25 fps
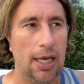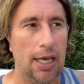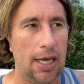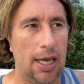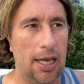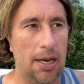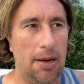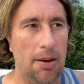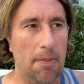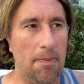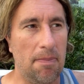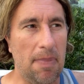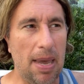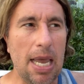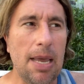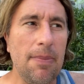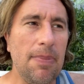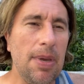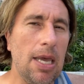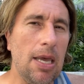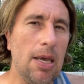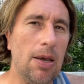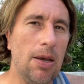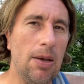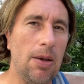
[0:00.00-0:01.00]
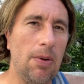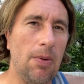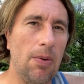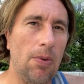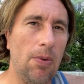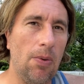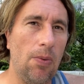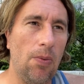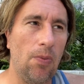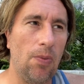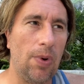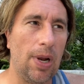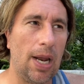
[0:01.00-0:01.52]
And maybe
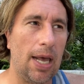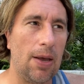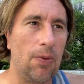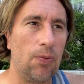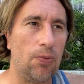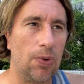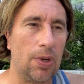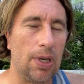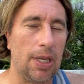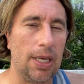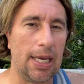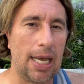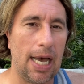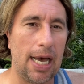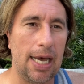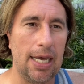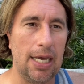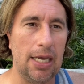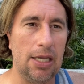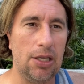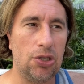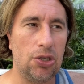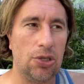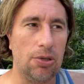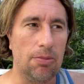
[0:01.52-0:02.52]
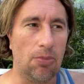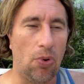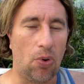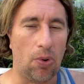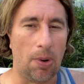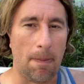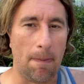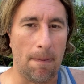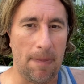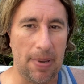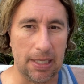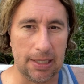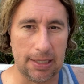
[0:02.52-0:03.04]
when I really got into
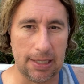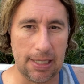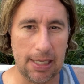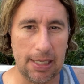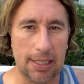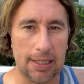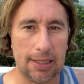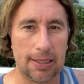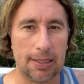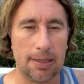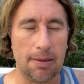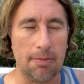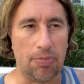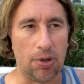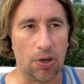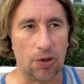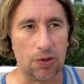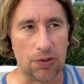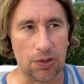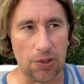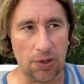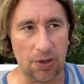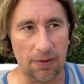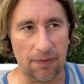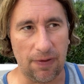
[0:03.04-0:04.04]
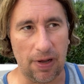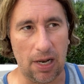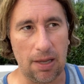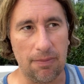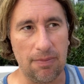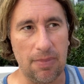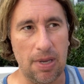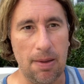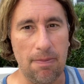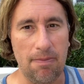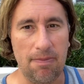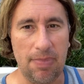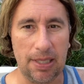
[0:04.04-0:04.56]
more business, personal
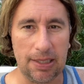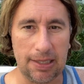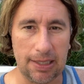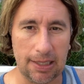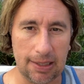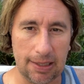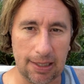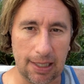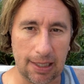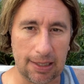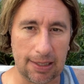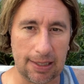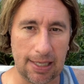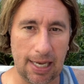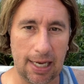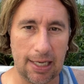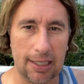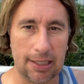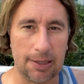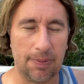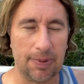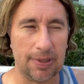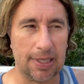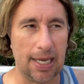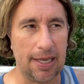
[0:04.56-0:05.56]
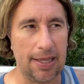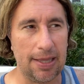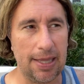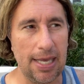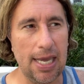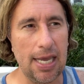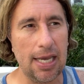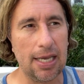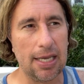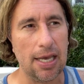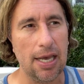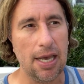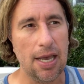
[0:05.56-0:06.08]
development, business success, because I
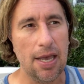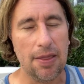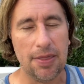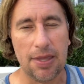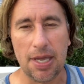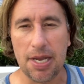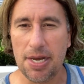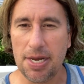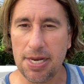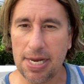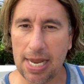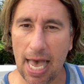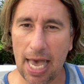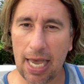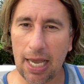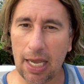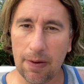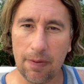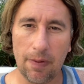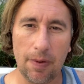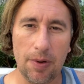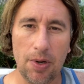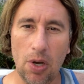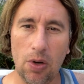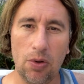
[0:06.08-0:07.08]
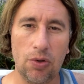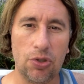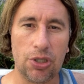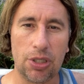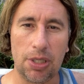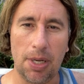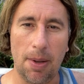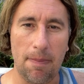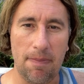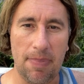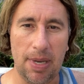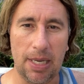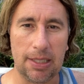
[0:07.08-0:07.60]
think the negative notion
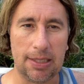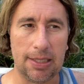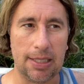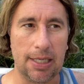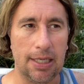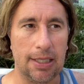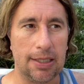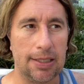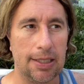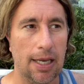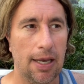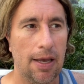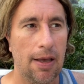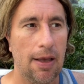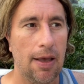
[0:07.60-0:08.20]
of business,